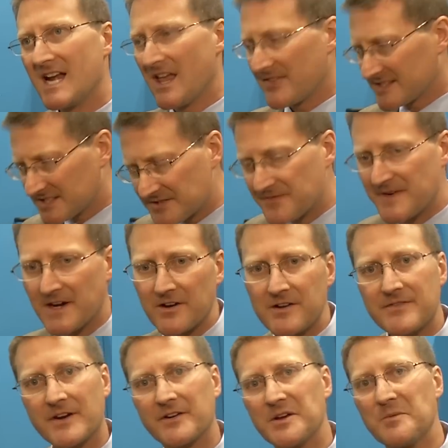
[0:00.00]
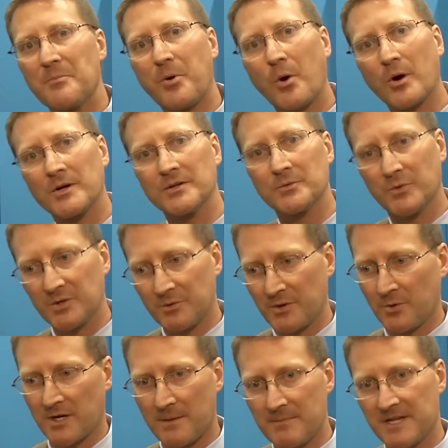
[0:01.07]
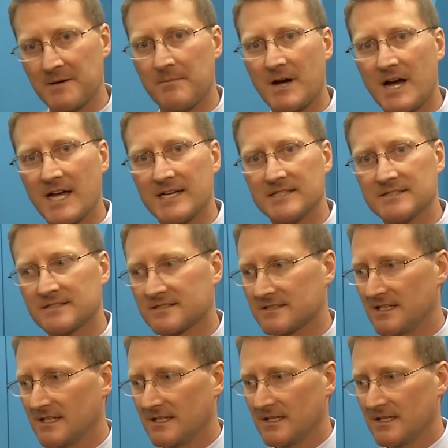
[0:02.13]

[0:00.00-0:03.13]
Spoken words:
This is very, very important when we want to minimize